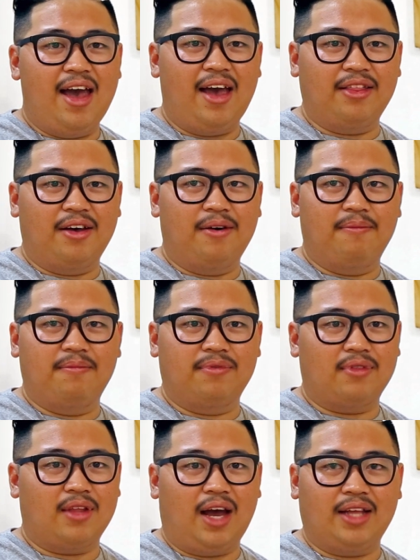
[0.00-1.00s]
And
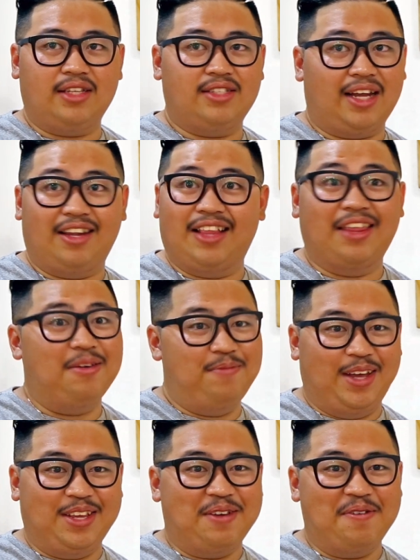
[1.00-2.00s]
I designed another
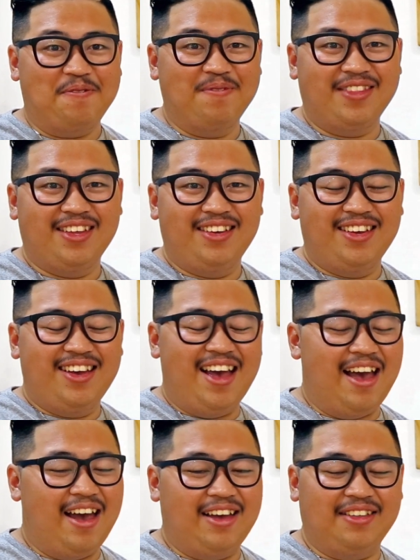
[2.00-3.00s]
menu.
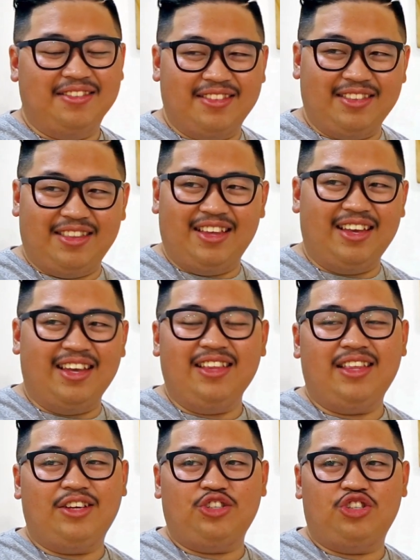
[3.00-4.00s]
And
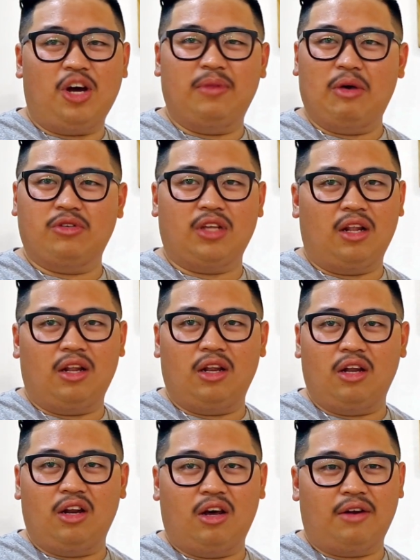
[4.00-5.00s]
in that shop, there was a
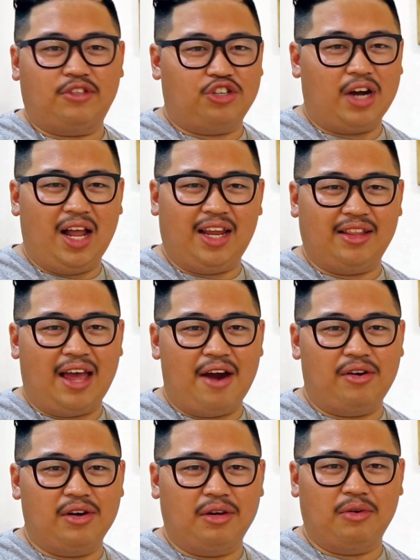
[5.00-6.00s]
lot of trial and
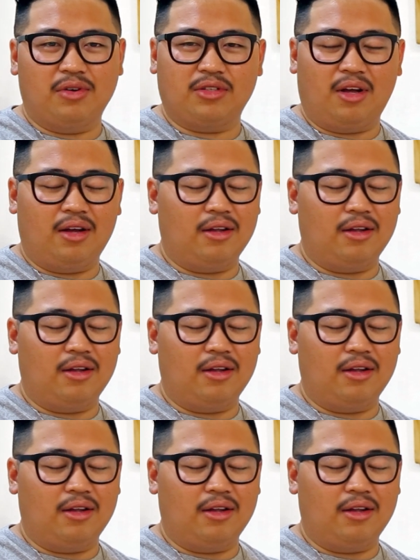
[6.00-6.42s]
error.